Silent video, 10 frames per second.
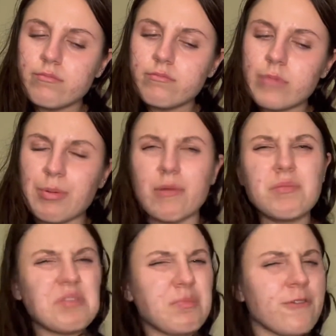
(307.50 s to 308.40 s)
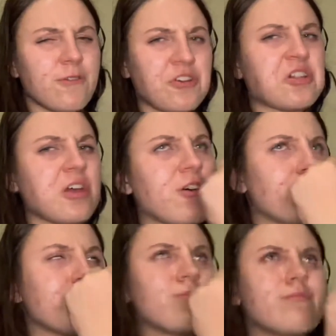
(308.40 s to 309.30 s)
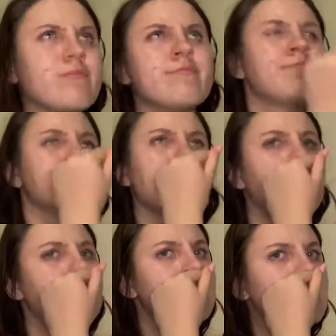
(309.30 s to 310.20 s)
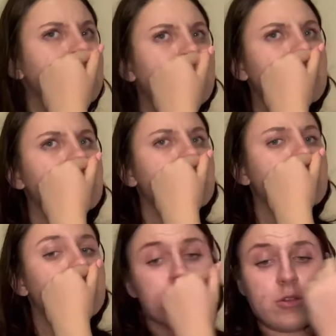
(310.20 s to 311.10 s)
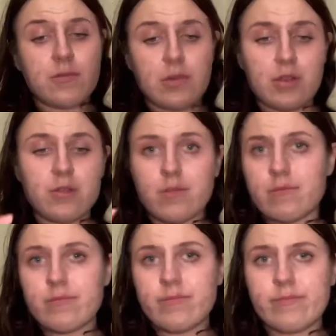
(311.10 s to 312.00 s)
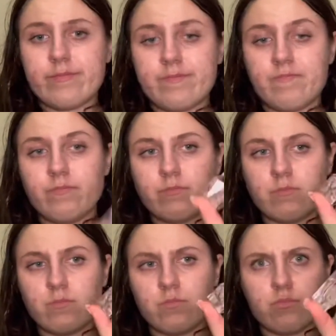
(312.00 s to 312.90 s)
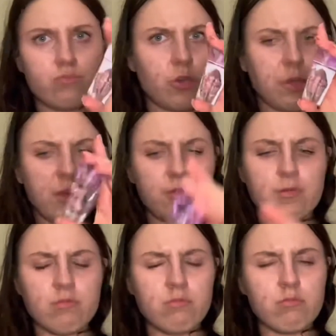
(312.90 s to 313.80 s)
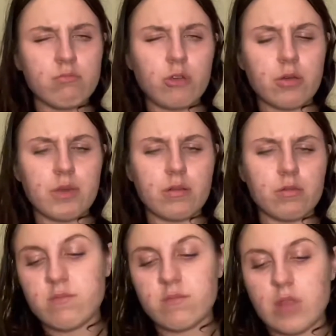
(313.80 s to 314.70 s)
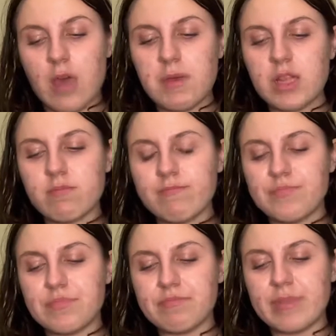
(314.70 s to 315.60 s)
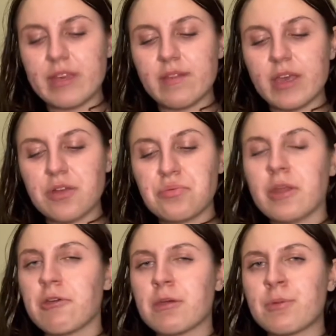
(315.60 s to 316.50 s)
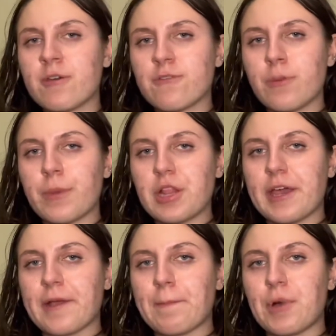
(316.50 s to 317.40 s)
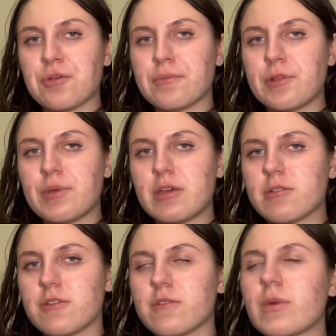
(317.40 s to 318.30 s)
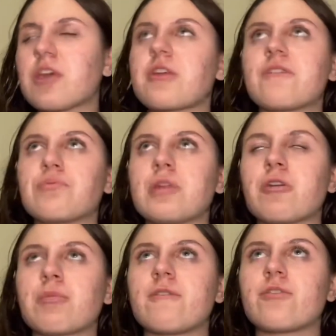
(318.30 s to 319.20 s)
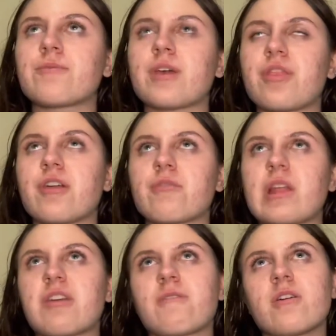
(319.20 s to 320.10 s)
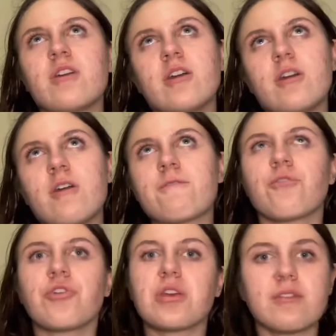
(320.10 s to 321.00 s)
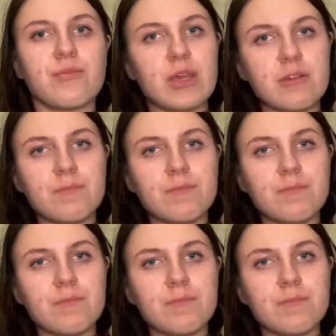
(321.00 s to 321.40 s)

I probably prefer Cloud, but it's really good. Recommend. I mean, it's like a generic perfume, but like marshmallowy. Because when I think of generic perfumes, I think like fruity, sweet,